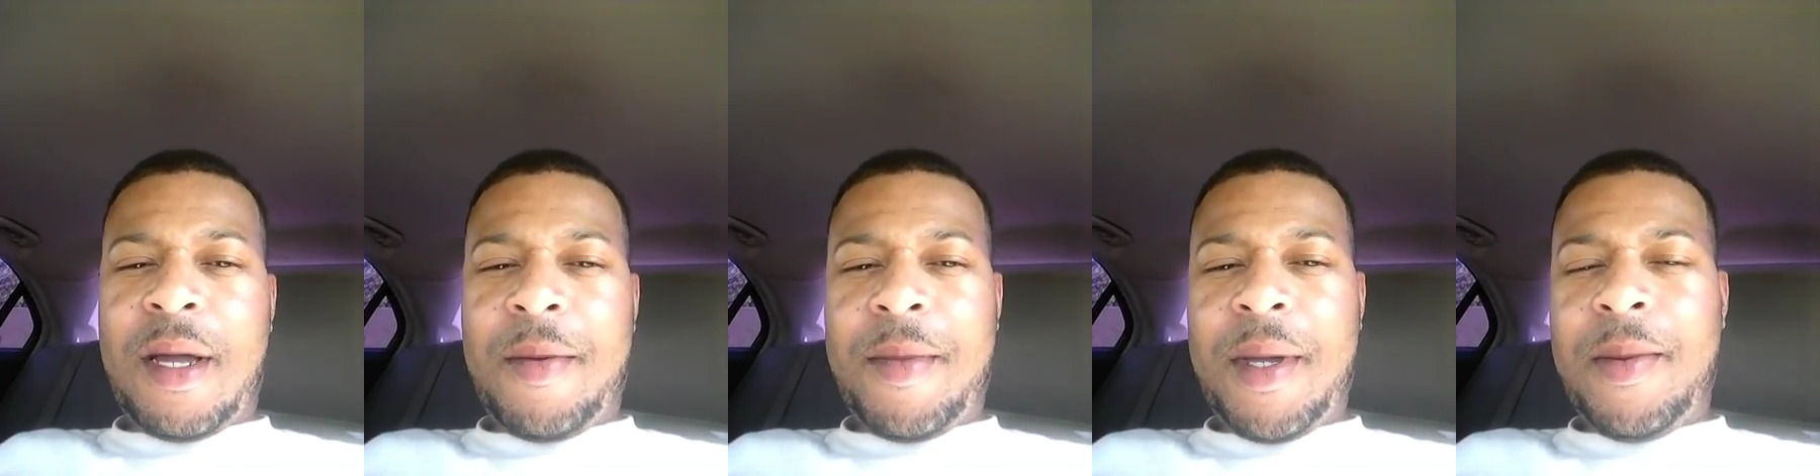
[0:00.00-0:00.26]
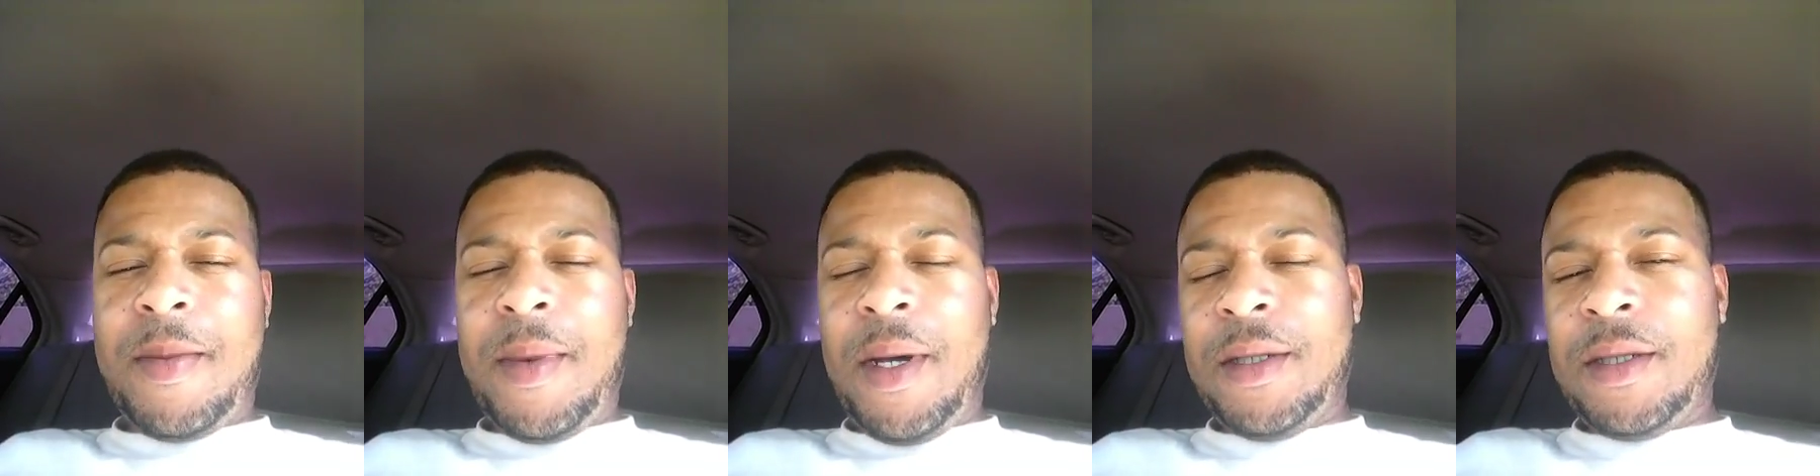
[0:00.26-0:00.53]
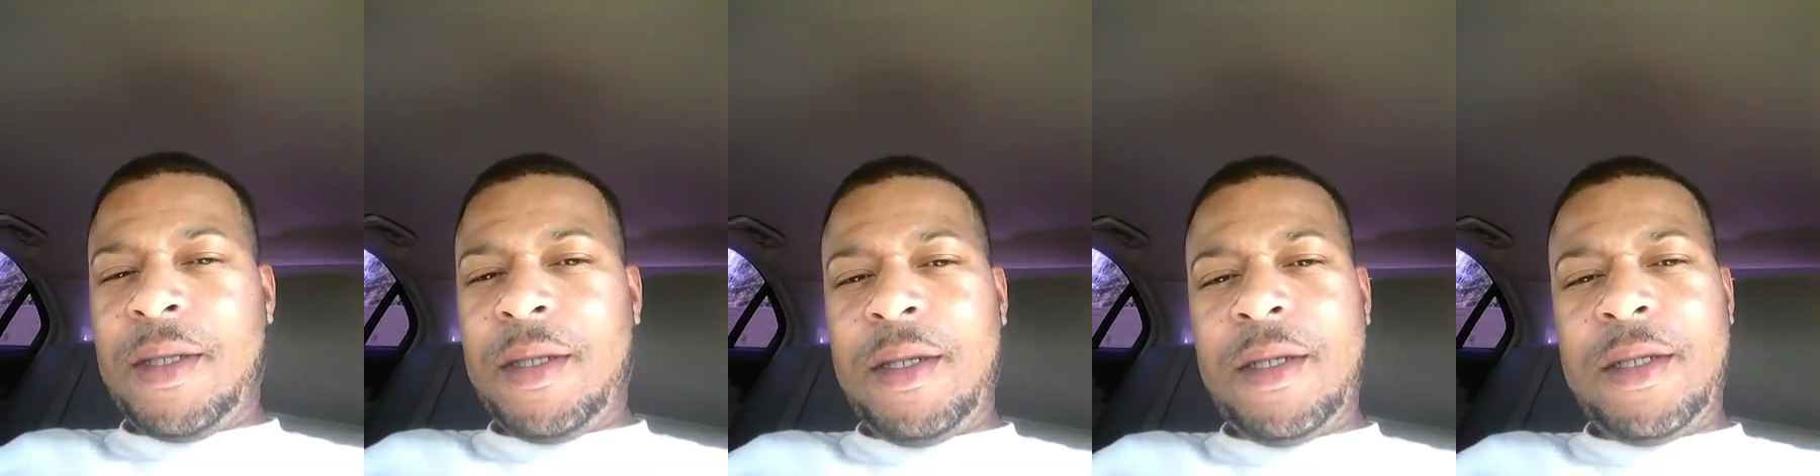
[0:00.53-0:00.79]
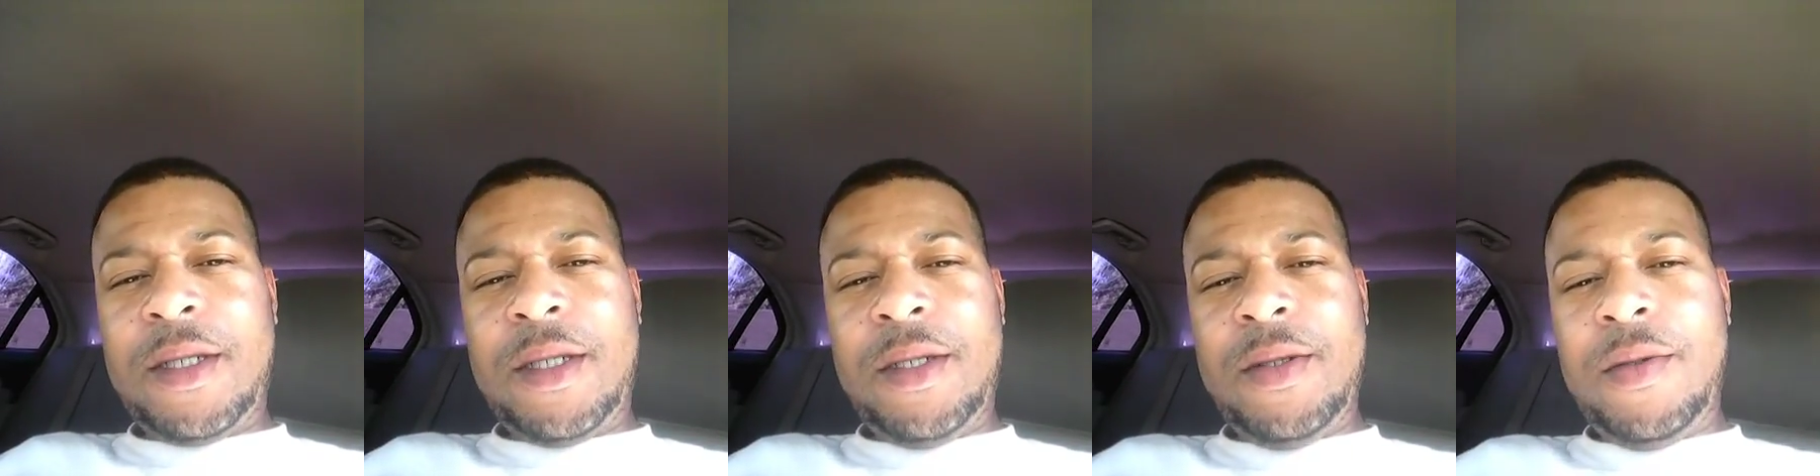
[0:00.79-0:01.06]
I mean, most of
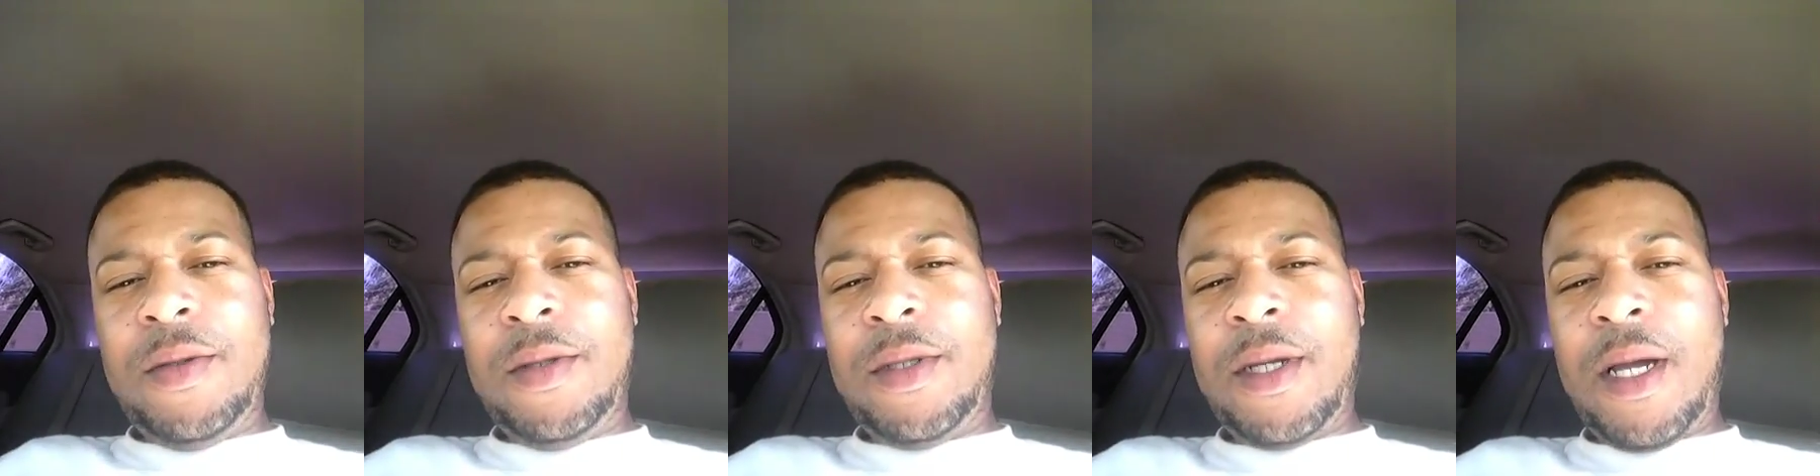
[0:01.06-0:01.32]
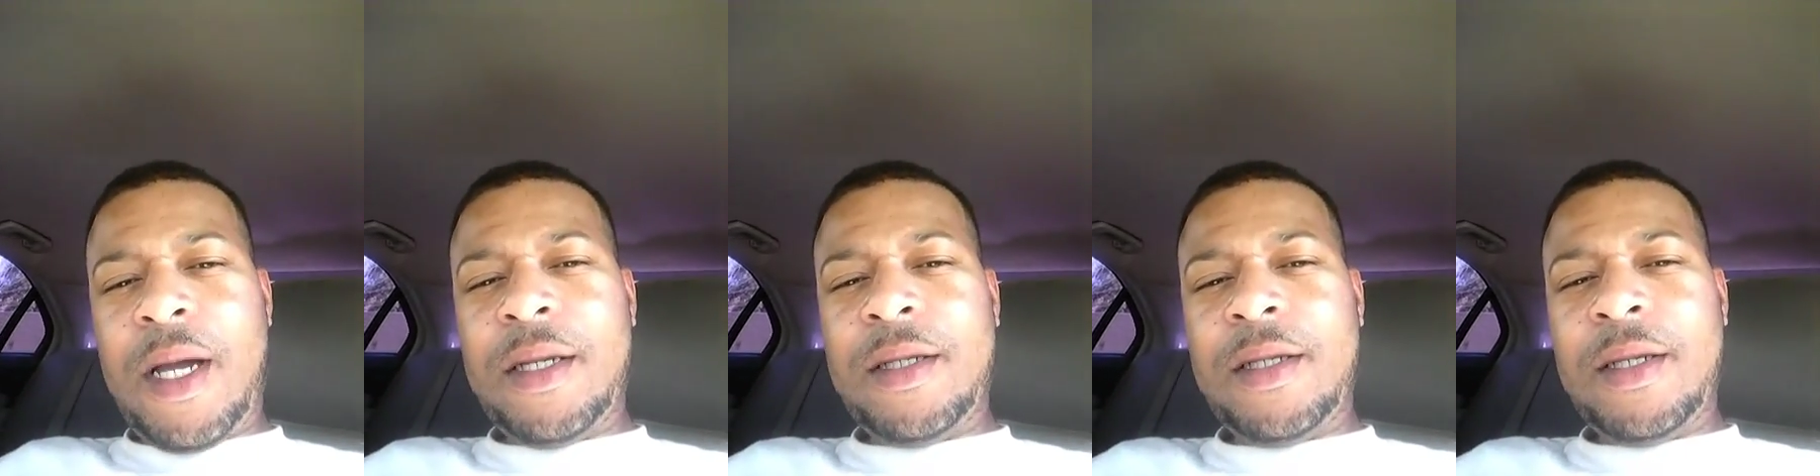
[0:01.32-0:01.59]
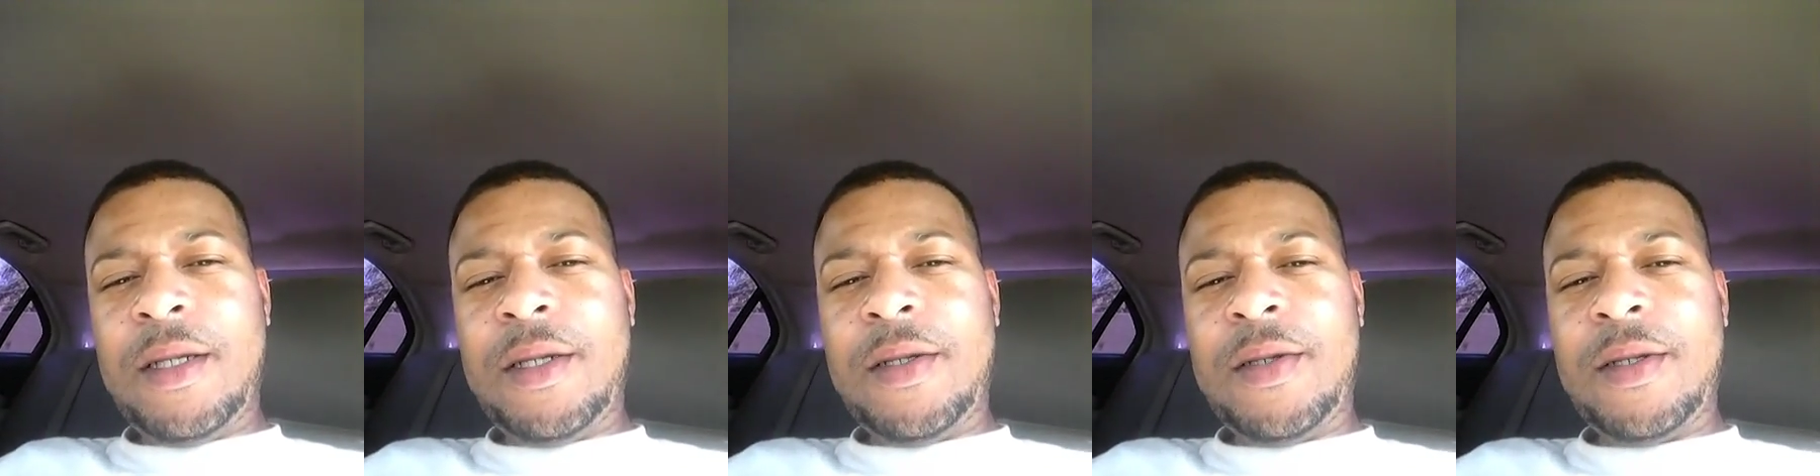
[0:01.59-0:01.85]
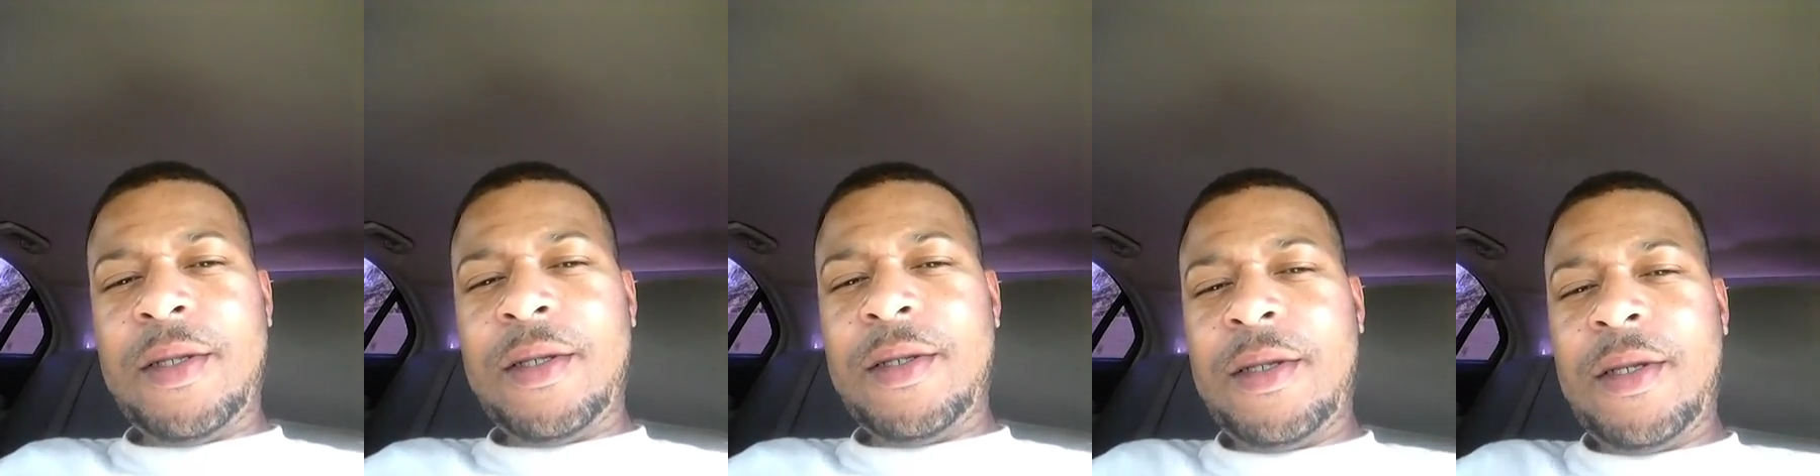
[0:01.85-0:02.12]
these news sites
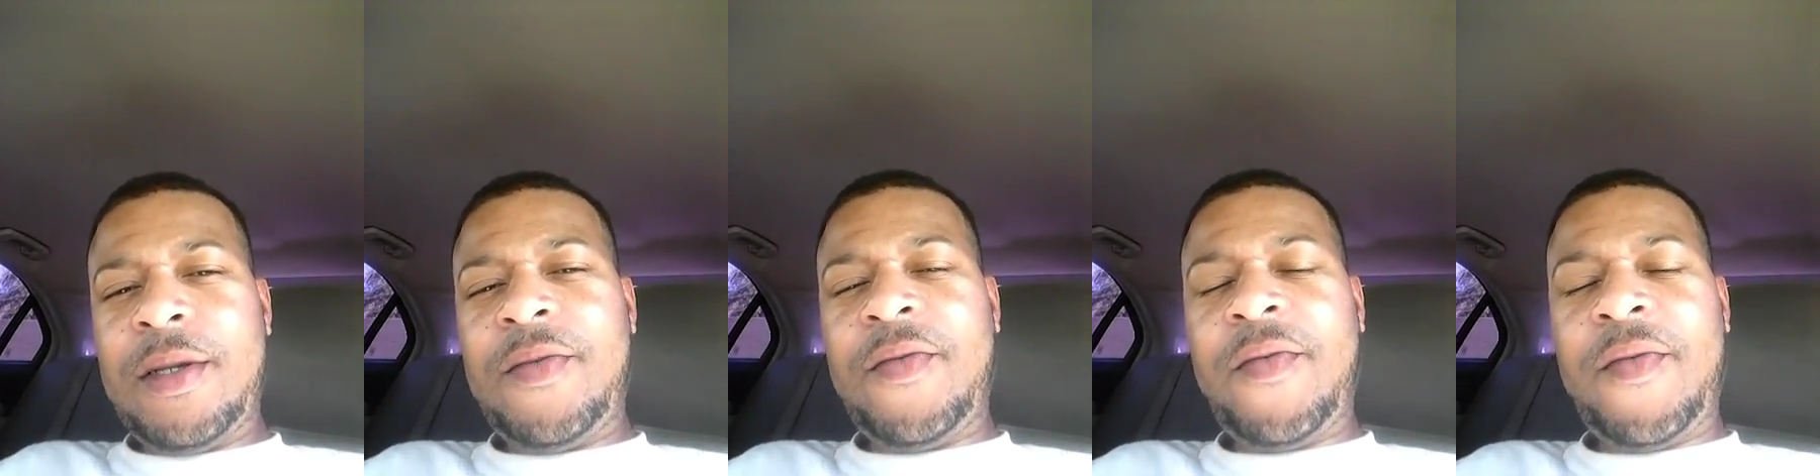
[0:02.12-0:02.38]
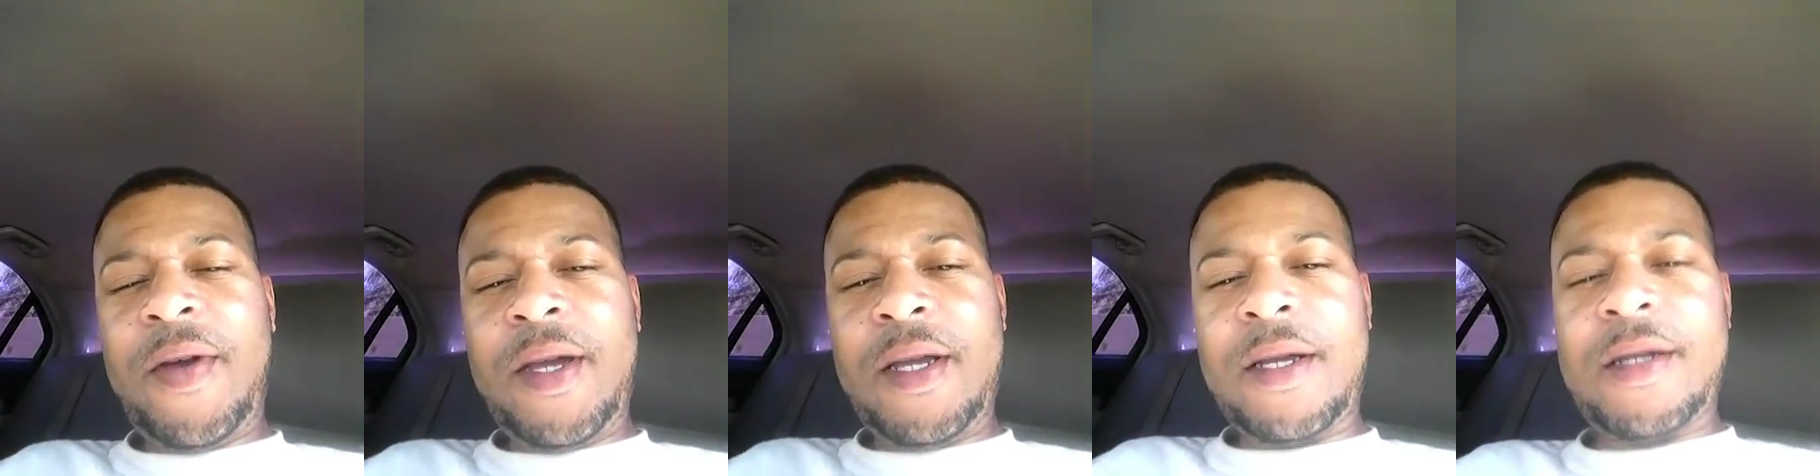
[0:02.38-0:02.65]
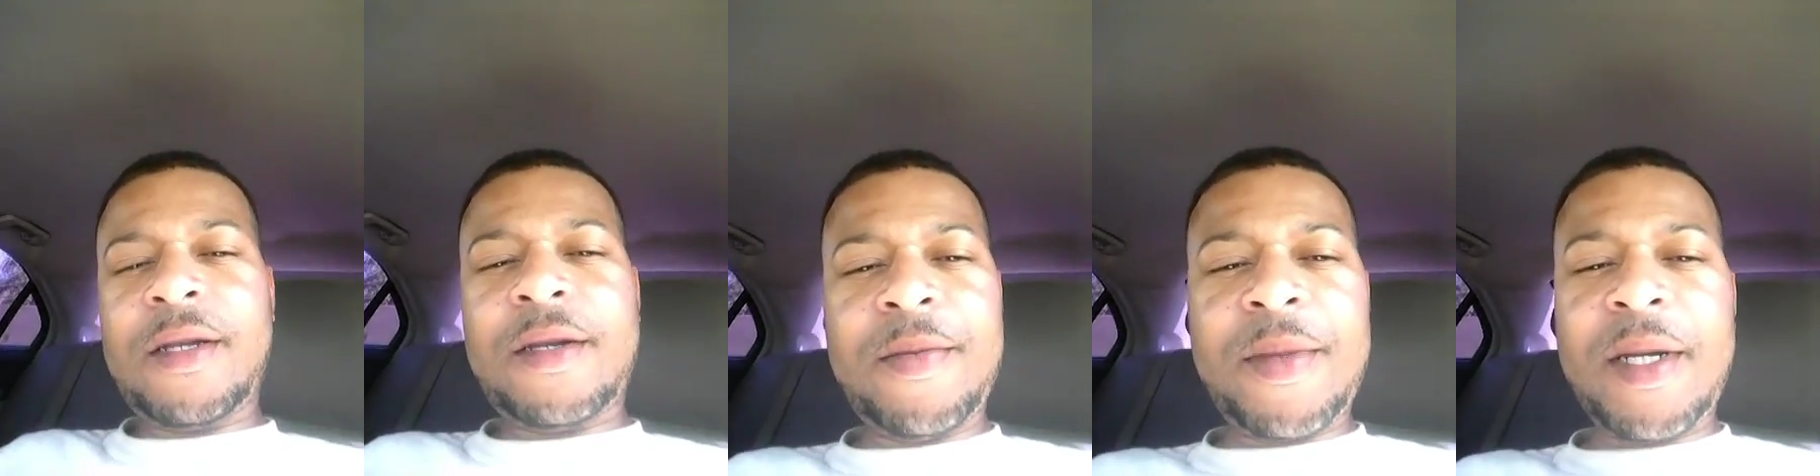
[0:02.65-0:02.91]
is they fake. I